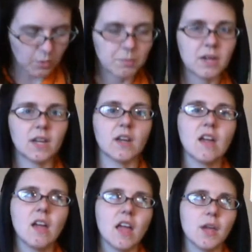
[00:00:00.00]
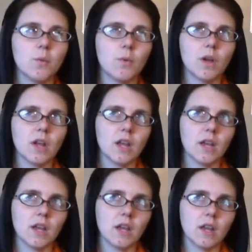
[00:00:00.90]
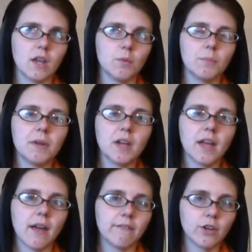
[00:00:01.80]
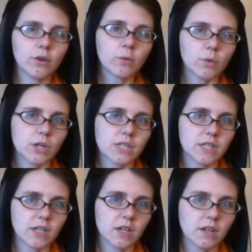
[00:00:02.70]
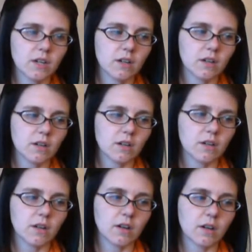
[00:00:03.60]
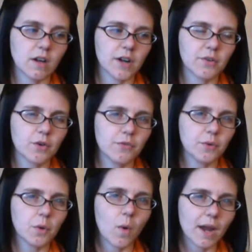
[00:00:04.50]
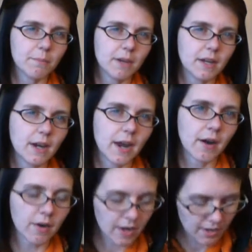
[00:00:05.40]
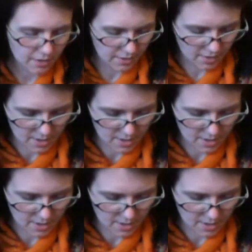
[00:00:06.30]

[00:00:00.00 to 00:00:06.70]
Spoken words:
would be it. It would be a heavier worsted. I don't know if it would quite be an Aran,